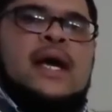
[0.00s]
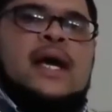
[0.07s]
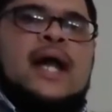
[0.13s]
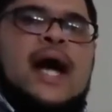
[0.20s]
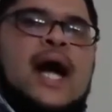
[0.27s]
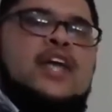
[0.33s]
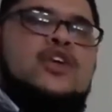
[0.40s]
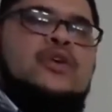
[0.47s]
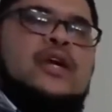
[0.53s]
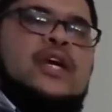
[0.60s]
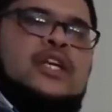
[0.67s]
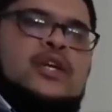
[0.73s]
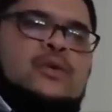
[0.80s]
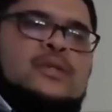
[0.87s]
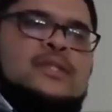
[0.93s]
and how you can
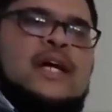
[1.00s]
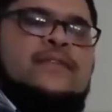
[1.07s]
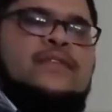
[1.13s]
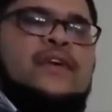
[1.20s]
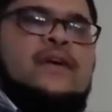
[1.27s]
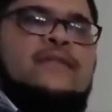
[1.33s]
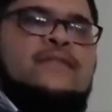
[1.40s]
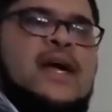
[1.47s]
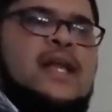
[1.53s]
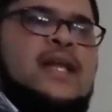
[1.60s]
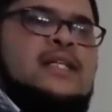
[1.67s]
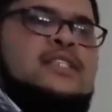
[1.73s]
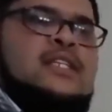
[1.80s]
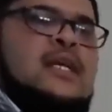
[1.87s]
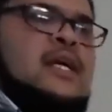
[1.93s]
use that for your
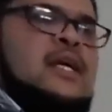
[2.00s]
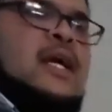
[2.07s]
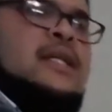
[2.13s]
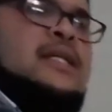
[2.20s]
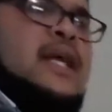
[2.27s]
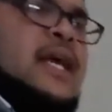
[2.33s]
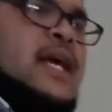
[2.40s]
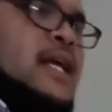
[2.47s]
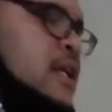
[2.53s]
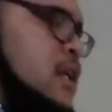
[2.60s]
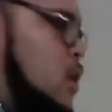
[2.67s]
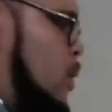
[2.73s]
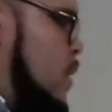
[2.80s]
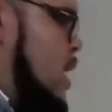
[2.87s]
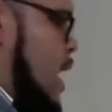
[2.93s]
advantage, then
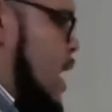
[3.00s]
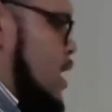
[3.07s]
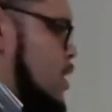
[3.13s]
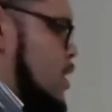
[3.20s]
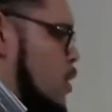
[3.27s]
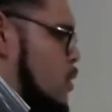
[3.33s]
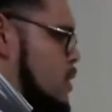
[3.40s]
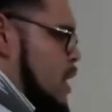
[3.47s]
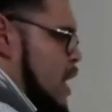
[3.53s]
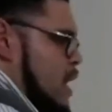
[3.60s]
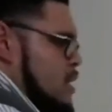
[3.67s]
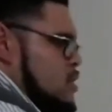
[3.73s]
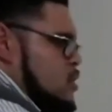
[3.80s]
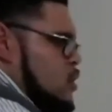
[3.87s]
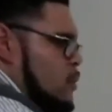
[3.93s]
we got to know that
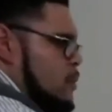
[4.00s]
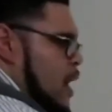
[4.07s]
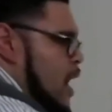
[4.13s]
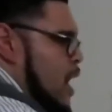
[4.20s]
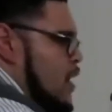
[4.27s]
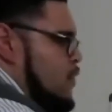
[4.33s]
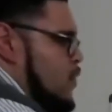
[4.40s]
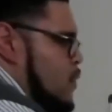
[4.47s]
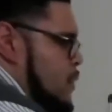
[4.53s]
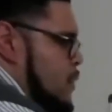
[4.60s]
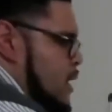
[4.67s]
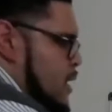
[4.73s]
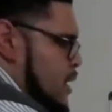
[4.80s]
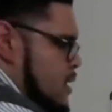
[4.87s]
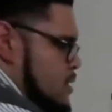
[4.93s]
it's so powerful,
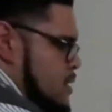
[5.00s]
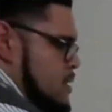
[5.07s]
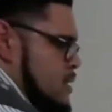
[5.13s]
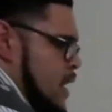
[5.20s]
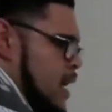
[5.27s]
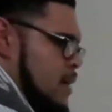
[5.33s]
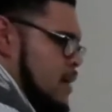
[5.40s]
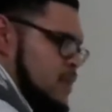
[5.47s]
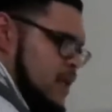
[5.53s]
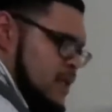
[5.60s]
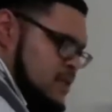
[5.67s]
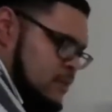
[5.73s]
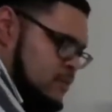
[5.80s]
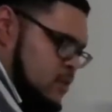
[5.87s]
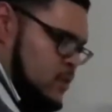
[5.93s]
because the same things
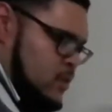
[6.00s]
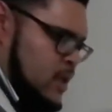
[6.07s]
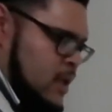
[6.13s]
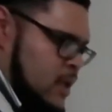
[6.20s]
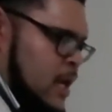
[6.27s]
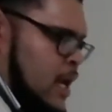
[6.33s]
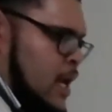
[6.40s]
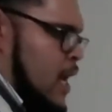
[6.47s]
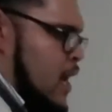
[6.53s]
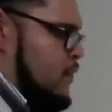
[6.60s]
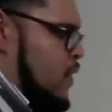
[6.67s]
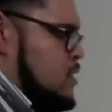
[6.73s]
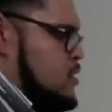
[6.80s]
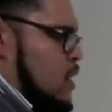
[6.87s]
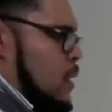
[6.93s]
I'm doing, if
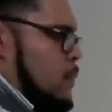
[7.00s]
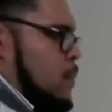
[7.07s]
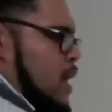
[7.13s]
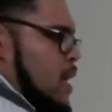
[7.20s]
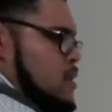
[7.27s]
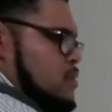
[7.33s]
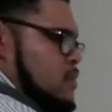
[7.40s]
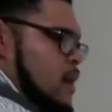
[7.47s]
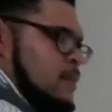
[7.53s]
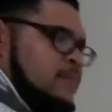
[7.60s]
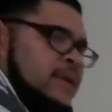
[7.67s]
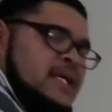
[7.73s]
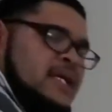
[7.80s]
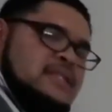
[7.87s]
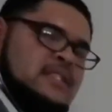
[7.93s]
I start applying to my
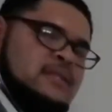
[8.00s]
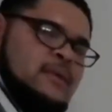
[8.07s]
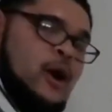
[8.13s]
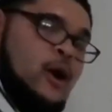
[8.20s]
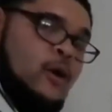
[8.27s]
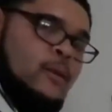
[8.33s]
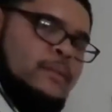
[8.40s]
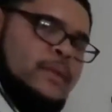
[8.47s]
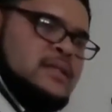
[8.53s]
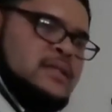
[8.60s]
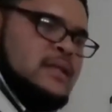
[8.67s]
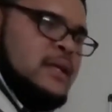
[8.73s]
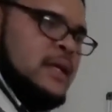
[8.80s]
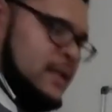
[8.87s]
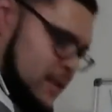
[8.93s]
business, my home
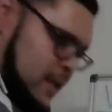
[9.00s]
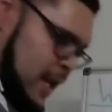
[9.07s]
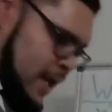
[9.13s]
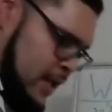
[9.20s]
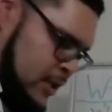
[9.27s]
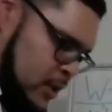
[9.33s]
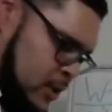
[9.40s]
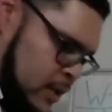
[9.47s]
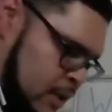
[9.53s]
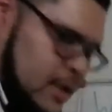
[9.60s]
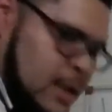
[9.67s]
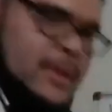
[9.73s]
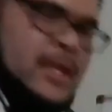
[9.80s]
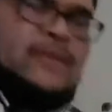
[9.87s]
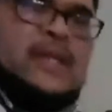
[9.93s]
business, then I can do it.
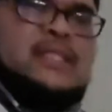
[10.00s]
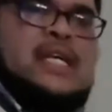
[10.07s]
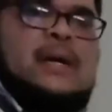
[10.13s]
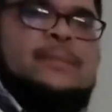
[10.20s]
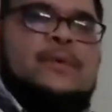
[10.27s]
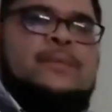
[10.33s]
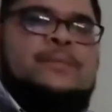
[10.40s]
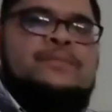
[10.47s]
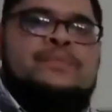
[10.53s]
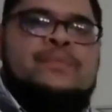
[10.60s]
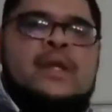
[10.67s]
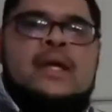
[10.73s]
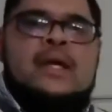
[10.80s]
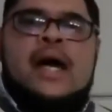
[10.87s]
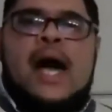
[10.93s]
Let me give you an example.
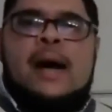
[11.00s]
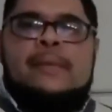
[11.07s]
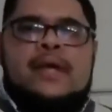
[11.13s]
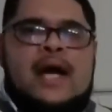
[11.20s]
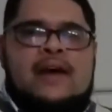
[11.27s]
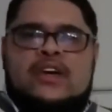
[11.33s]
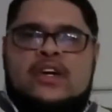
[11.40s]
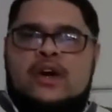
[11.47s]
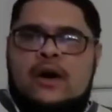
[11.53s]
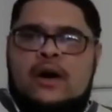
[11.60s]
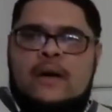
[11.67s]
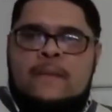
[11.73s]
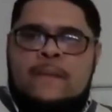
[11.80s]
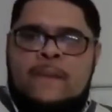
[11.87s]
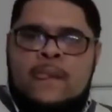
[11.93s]
How many of you have a car?
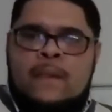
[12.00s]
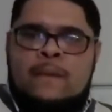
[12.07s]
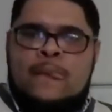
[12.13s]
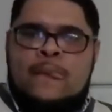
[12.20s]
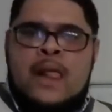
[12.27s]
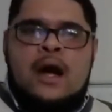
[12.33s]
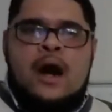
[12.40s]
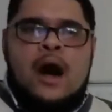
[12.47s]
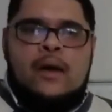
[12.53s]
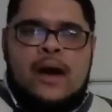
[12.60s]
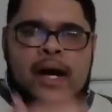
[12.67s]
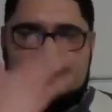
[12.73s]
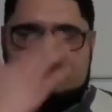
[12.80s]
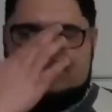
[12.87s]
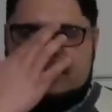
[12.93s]
All right.